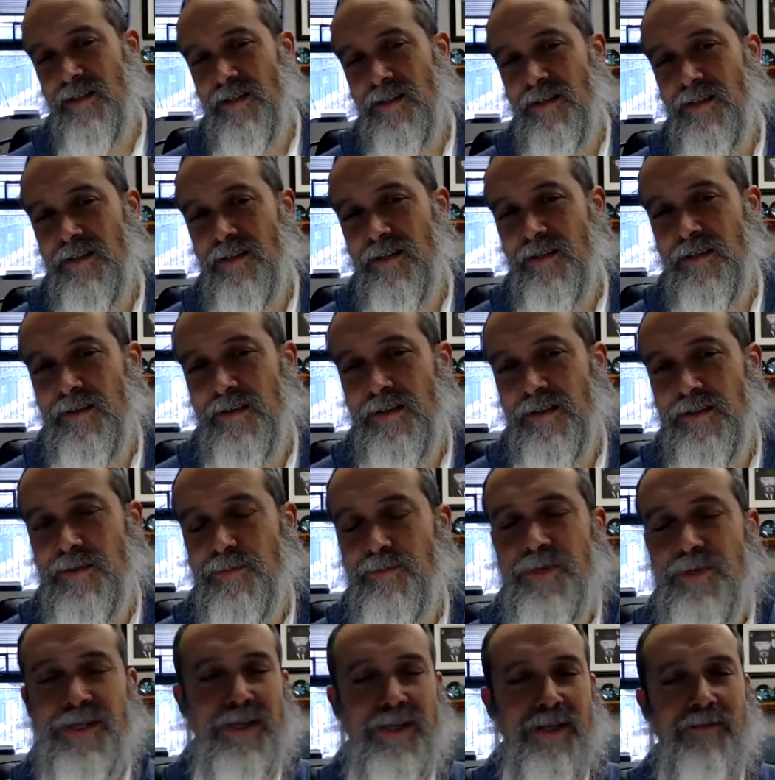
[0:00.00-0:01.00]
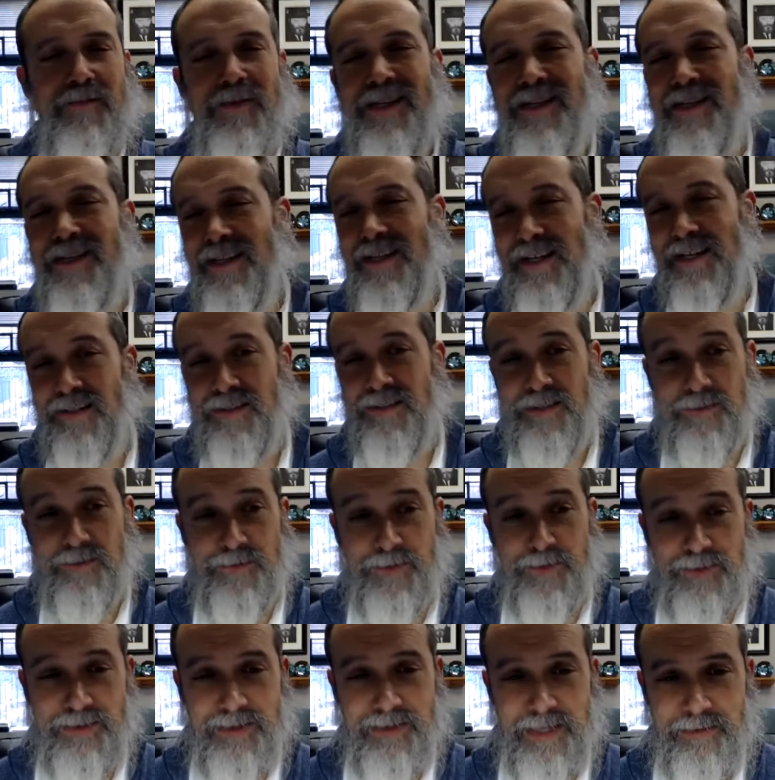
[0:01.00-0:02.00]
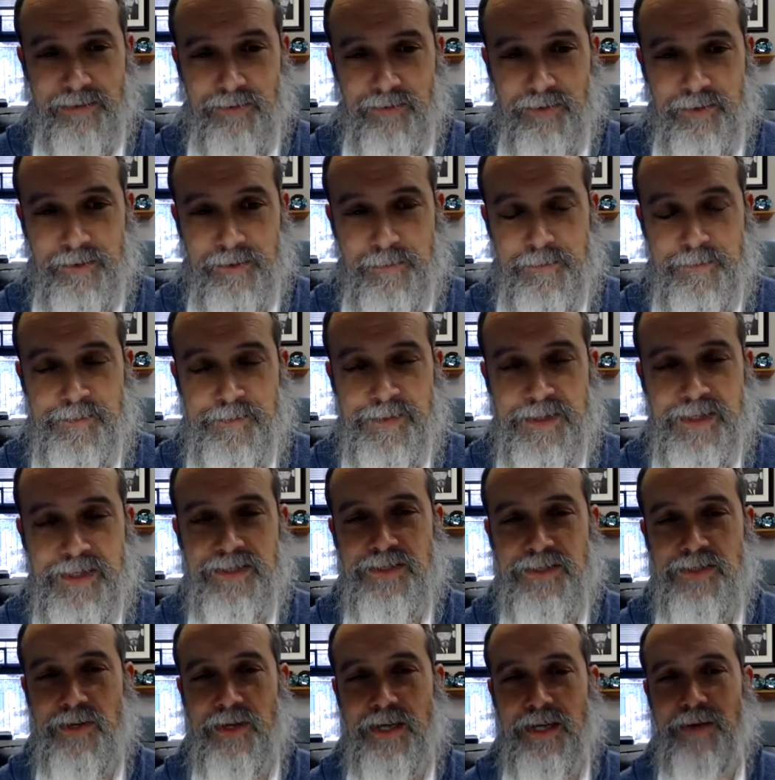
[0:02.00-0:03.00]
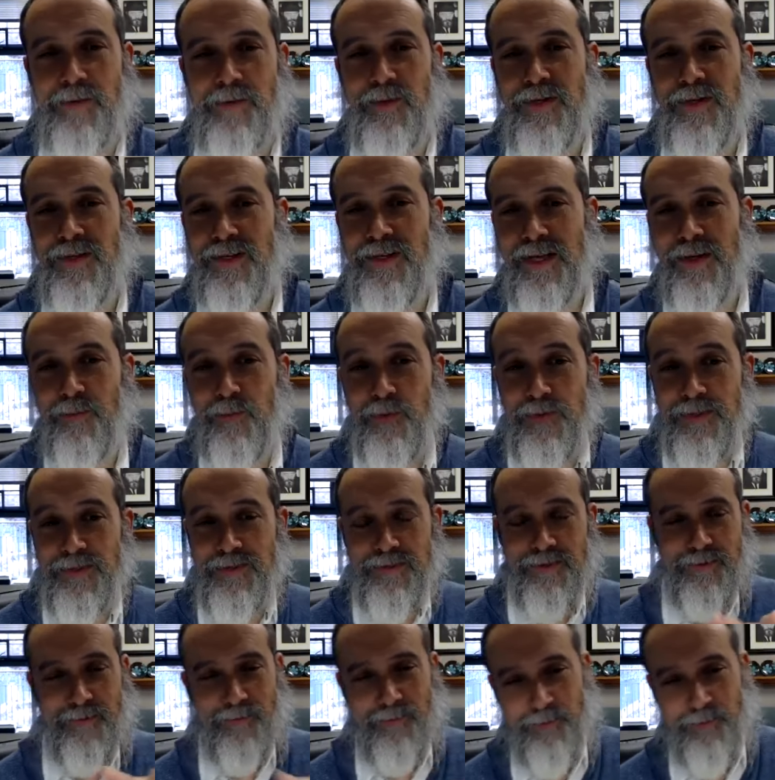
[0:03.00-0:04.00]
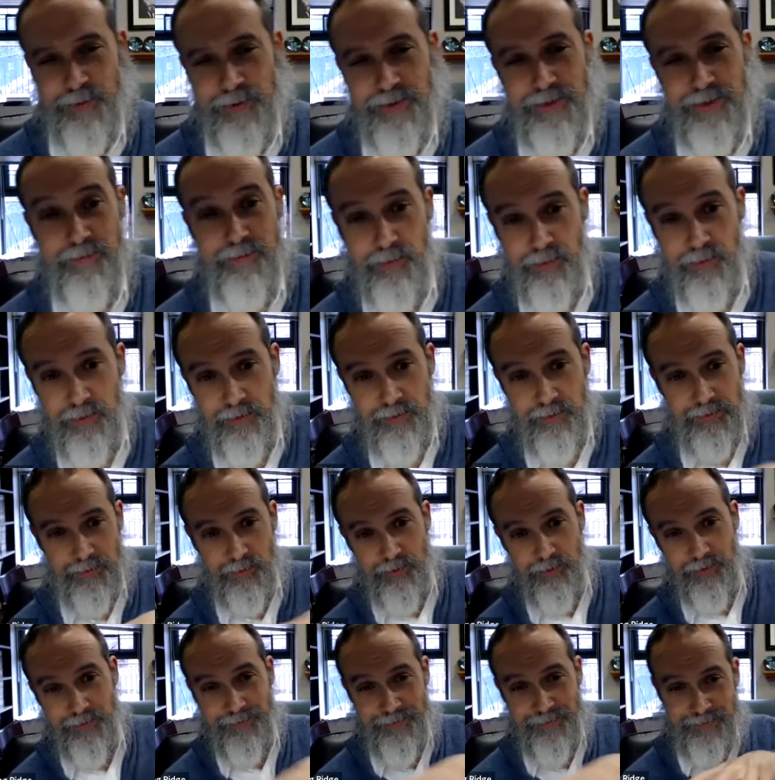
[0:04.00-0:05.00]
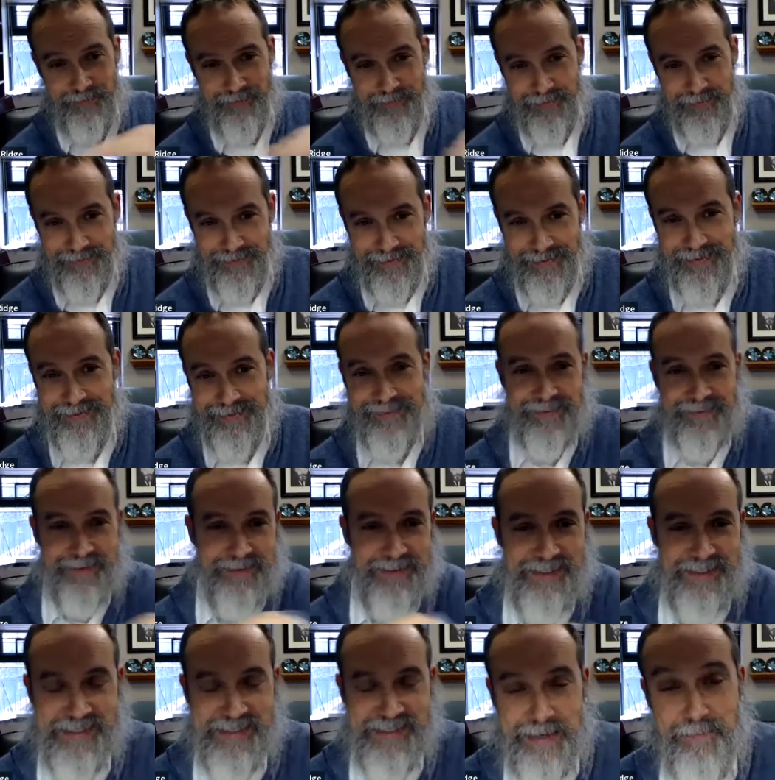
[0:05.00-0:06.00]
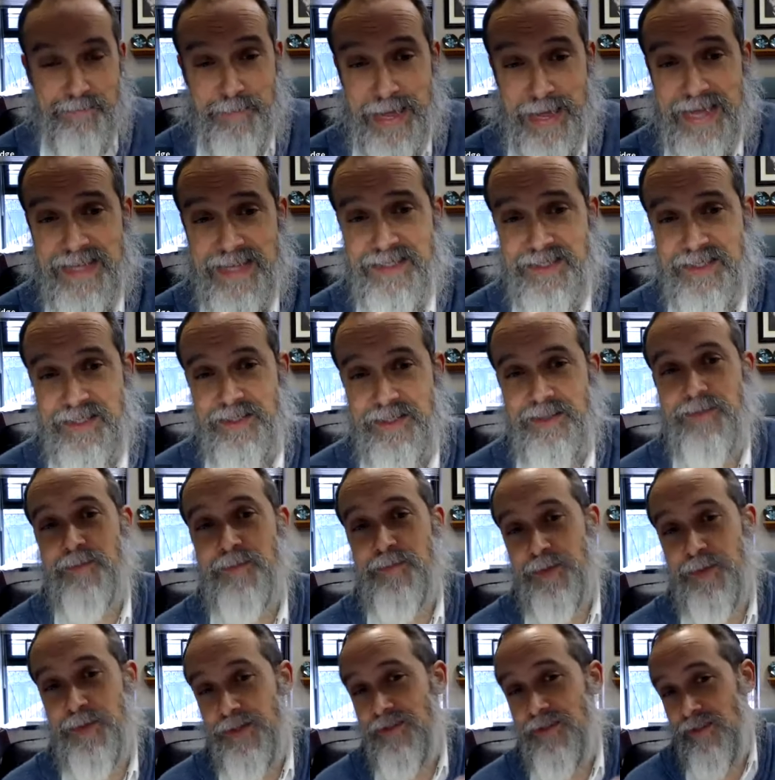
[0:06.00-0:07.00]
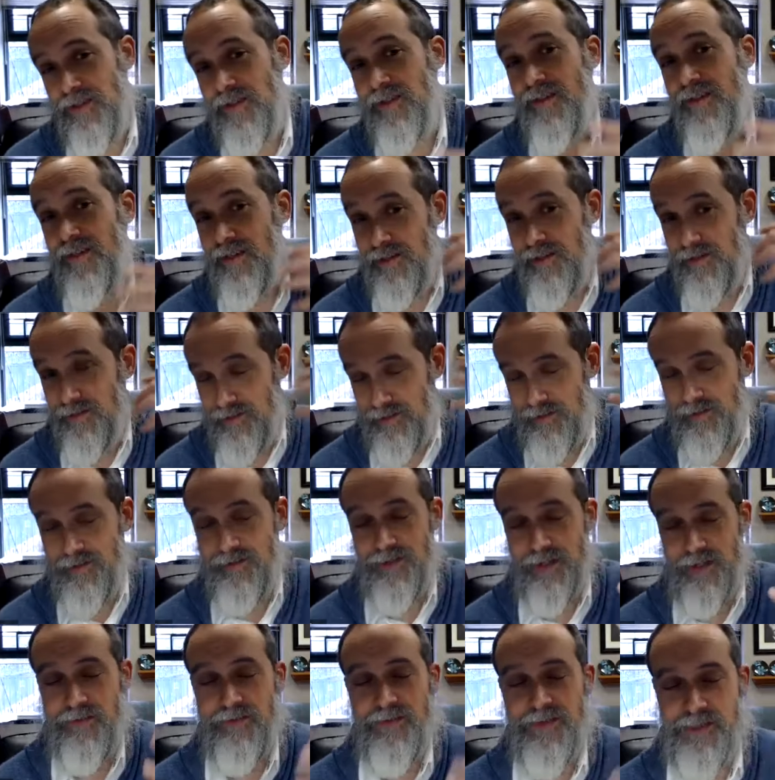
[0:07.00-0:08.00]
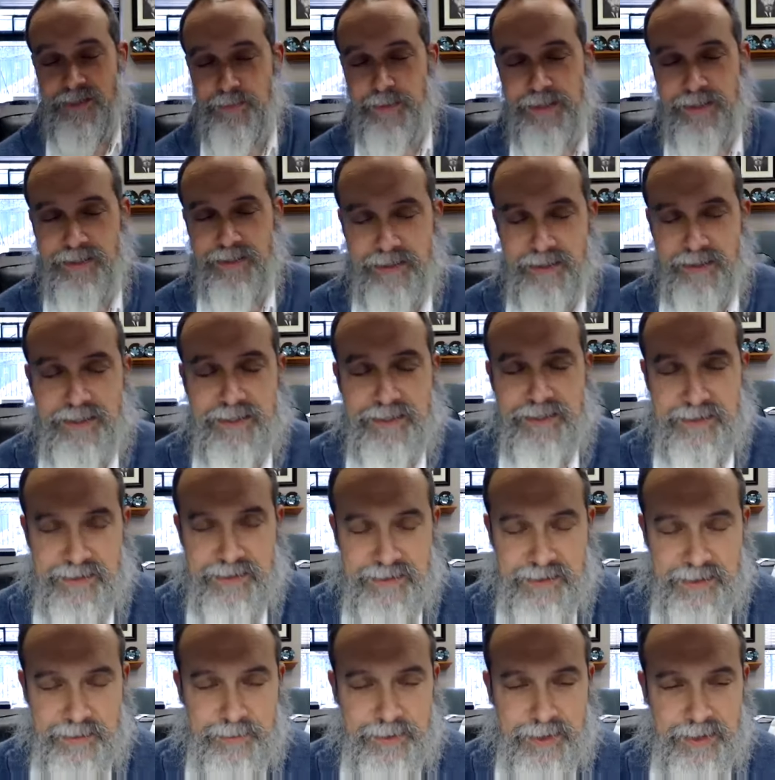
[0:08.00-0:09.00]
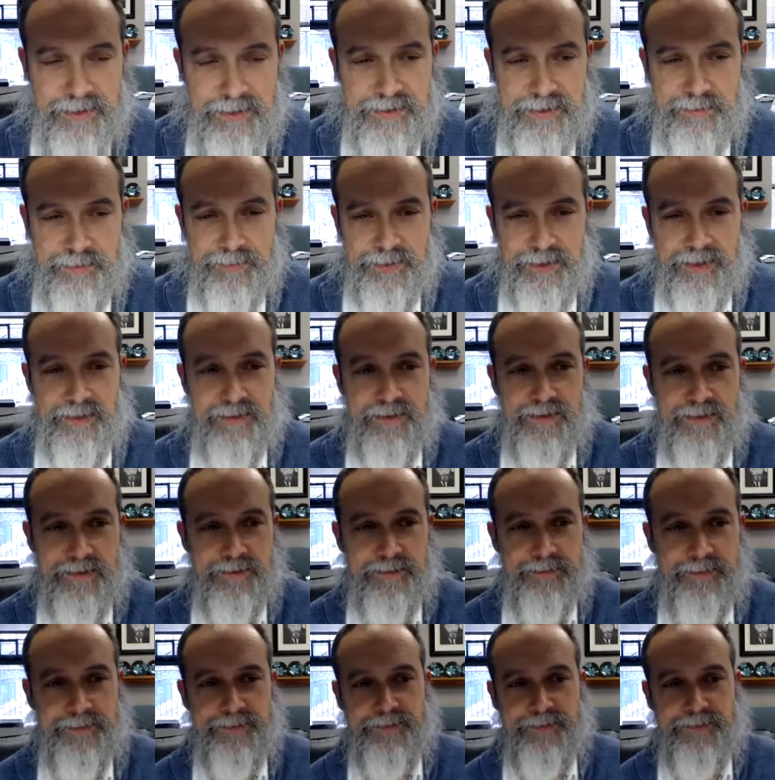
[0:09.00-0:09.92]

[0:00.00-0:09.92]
it, it's bringing meaning at a different level. So I wouldn't I wouldn't put them all, all in, in the same basket, but generally speaking, it is the same concept. Yes